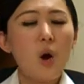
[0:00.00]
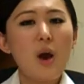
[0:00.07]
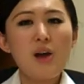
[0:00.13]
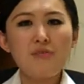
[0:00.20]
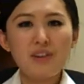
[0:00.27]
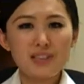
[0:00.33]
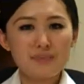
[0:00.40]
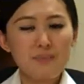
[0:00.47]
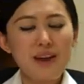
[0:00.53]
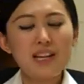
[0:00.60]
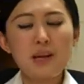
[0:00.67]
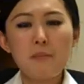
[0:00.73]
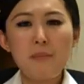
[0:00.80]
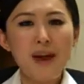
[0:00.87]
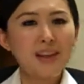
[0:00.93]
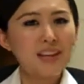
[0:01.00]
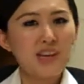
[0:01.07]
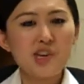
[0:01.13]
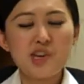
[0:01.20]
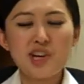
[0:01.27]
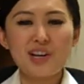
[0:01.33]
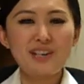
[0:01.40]
However, spending
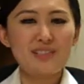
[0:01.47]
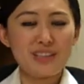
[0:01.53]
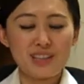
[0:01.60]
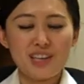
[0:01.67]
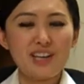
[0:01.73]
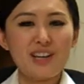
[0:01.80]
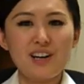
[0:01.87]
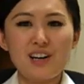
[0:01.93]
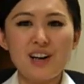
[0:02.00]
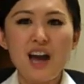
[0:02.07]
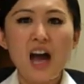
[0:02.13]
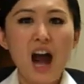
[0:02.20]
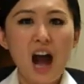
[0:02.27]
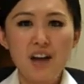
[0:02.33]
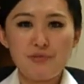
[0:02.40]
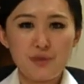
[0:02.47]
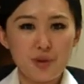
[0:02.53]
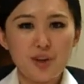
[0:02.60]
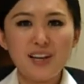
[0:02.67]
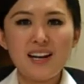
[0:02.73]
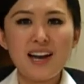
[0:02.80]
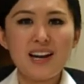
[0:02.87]
many years in here, I've
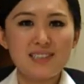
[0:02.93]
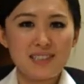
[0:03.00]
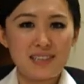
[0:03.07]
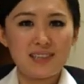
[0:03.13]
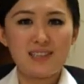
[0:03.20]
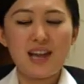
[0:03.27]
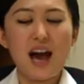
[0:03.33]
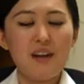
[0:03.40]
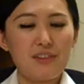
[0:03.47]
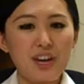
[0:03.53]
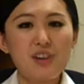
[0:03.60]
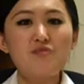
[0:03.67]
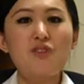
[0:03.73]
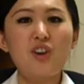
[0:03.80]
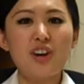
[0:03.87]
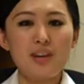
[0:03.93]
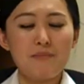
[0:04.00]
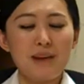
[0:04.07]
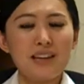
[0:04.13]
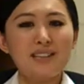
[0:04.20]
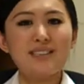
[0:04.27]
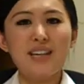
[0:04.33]
realized that I've
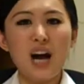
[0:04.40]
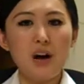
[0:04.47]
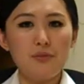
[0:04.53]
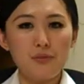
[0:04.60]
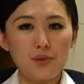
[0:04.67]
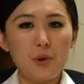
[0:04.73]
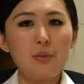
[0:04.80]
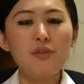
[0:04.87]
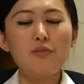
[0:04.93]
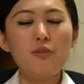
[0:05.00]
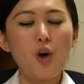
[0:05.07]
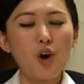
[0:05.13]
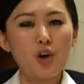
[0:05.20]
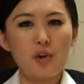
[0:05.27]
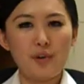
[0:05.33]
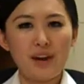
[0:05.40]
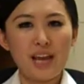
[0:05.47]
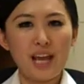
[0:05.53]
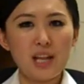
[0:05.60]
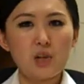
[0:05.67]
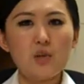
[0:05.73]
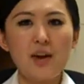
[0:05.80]
converted myself from a
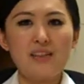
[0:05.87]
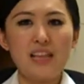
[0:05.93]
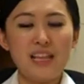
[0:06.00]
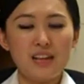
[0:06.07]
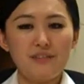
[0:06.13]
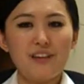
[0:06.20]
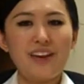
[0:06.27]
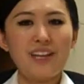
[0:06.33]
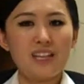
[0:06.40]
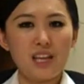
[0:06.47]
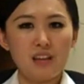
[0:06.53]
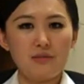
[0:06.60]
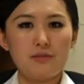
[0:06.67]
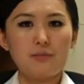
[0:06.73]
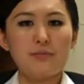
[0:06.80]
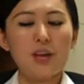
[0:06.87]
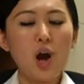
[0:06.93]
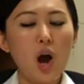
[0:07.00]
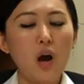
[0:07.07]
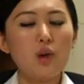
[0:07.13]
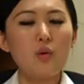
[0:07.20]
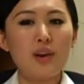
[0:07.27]
follower into an innovative
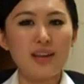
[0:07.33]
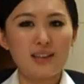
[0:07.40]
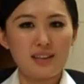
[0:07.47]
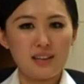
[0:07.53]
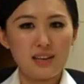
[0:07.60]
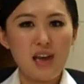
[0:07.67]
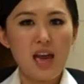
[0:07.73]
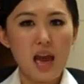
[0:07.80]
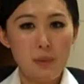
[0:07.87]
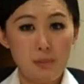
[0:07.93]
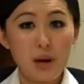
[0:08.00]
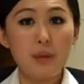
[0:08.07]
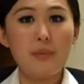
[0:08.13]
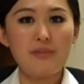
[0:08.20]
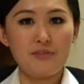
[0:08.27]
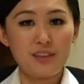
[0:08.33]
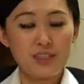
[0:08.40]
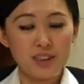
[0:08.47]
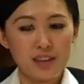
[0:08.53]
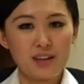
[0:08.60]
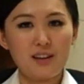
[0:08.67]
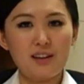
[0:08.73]
concrete, and purposeful
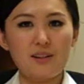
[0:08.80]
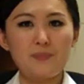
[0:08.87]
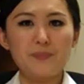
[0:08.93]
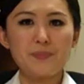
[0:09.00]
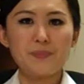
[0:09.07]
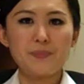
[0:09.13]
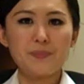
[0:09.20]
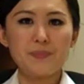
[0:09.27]
thinker.